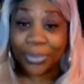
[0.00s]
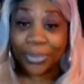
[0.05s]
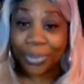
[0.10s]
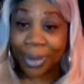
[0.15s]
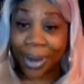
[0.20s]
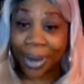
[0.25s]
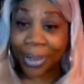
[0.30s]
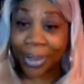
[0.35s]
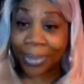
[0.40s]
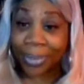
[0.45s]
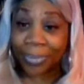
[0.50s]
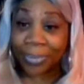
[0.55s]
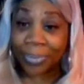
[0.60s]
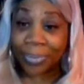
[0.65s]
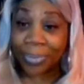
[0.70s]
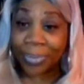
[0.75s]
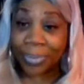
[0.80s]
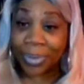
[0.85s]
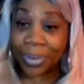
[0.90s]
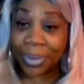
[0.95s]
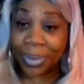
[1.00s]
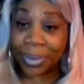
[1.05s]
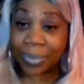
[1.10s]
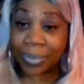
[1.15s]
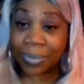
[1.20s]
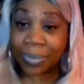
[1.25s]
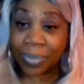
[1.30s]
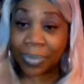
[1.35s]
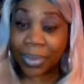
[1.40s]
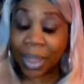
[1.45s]
Frank.
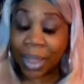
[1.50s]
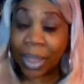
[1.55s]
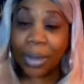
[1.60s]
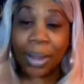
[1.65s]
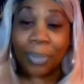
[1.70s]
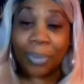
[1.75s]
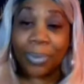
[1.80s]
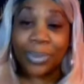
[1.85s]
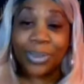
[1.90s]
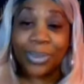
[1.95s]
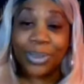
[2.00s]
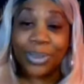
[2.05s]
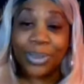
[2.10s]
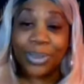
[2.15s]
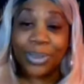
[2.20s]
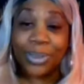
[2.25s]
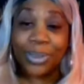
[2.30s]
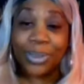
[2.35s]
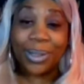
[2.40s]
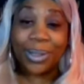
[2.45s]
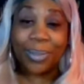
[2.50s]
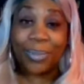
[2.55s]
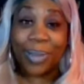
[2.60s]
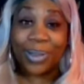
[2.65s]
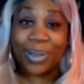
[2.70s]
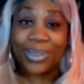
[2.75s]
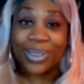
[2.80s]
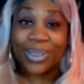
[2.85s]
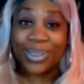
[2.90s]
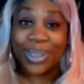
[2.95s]
And I wasn't talking
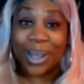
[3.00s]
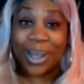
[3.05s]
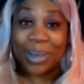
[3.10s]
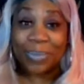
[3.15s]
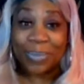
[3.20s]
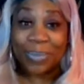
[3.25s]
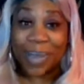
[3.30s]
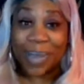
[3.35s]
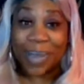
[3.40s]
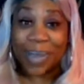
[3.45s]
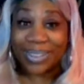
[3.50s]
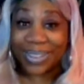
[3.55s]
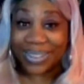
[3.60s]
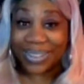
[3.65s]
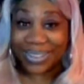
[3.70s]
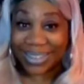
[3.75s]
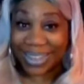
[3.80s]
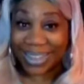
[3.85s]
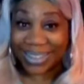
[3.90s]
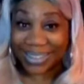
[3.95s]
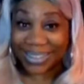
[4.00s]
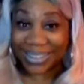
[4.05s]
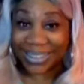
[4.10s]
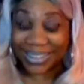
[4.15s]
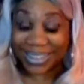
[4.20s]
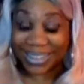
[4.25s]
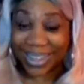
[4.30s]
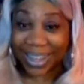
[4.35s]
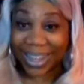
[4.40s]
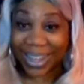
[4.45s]
about you unboxing
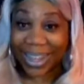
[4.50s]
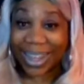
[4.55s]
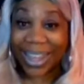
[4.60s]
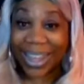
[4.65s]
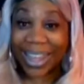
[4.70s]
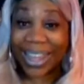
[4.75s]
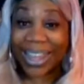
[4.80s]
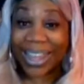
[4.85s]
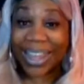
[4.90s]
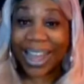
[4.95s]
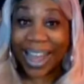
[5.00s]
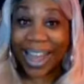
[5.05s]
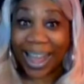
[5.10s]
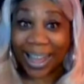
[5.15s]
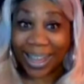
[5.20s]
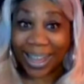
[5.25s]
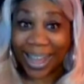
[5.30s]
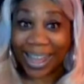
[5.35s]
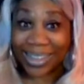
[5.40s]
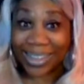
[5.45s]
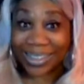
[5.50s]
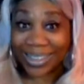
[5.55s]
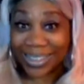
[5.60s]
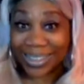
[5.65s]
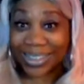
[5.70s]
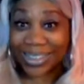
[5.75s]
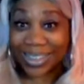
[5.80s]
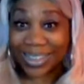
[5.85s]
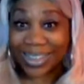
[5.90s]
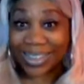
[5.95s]
yesterday. I
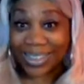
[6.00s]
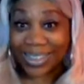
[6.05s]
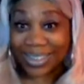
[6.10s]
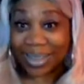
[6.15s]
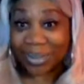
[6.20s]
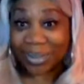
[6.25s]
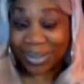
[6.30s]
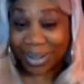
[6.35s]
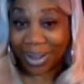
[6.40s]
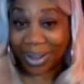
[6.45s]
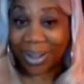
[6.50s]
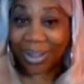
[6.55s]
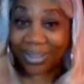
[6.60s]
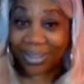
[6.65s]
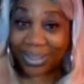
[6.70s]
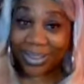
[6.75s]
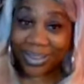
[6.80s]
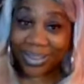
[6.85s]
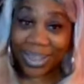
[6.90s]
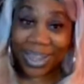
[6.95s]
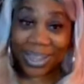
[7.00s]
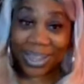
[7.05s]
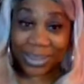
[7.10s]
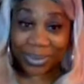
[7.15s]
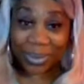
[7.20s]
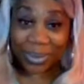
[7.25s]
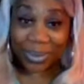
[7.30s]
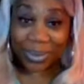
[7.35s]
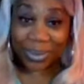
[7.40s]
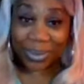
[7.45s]
actually seen some of the other days
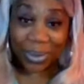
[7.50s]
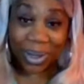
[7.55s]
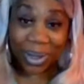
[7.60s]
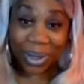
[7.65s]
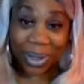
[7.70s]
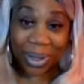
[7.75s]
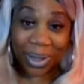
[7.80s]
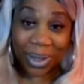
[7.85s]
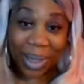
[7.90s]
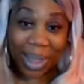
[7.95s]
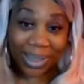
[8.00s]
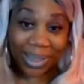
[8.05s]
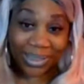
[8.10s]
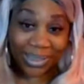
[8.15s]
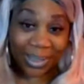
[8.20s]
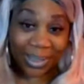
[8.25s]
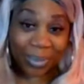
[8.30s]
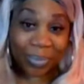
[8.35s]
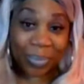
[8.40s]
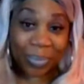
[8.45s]
when you were unboxing.